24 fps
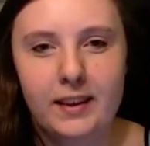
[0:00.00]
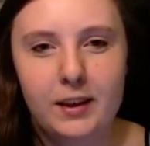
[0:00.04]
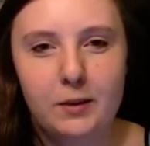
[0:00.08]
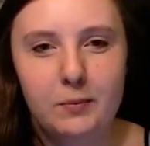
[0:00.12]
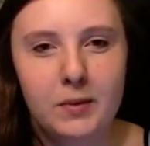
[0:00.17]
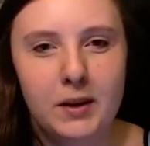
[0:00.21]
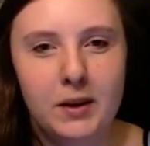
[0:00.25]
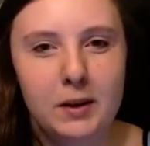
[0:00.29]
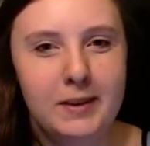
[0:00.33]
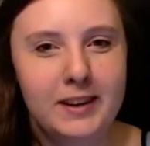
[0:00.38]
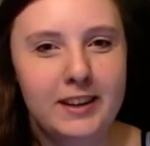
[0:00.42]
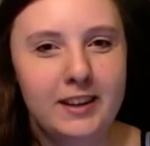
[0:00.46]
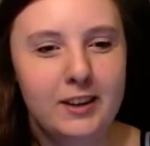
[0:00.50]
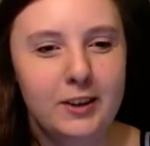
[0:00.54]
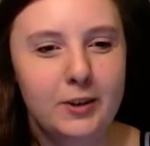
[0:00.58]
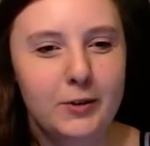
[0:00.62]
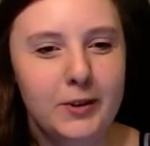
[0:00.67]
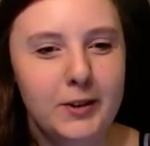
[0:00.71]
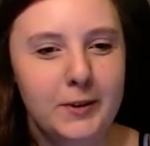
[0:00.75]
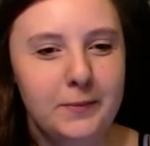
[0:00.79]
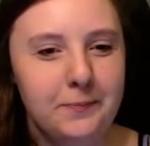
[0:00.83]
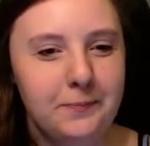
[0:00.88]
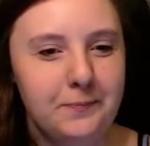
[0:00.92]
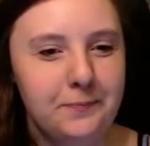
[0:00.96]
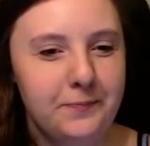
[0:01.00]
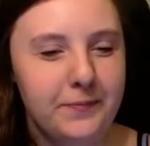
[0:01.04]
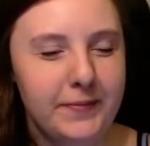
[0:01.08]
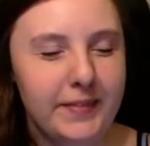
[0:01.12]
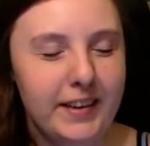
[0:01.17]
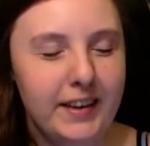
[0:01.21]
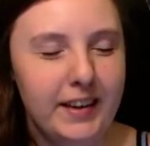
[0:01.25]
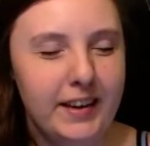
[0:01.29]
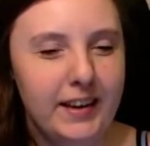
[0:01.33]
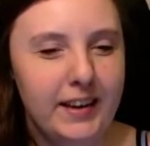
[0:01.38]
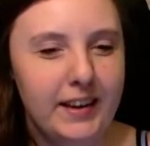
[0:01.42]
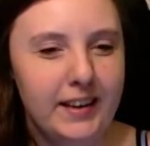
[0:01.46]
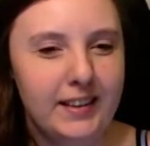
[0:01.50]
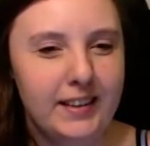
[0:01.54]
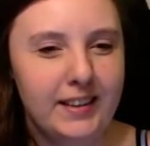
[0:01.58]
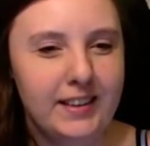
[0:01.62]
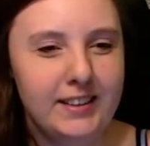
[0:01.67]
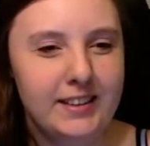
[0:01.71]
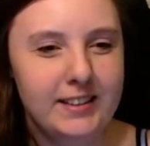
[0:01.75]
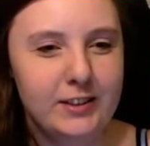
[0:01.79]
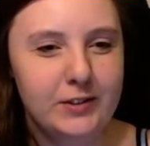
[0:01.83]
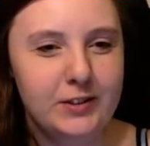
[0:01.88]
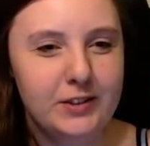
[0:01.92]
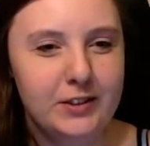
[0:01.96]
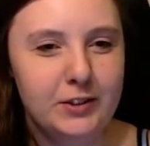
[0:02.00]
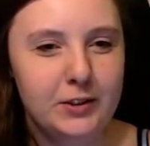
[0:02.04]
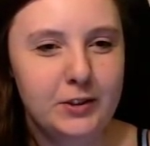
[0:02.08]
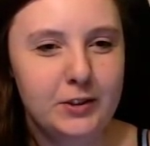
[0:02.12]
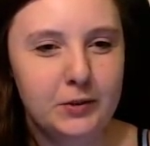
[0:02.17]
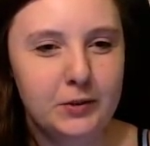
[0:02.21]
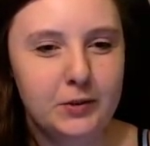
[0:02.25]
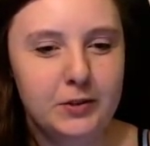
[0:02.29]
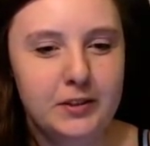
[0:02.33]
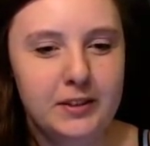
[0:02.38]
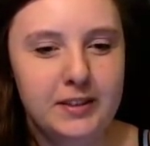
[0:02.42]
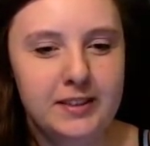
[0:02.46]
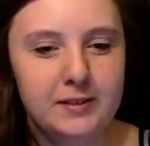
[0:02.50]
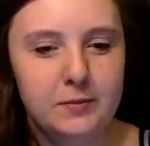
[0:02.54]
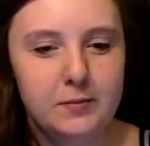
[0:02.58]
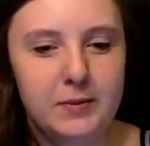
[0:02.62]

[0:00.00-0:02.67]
Bye-bye, Chloe. Then he's going to go to his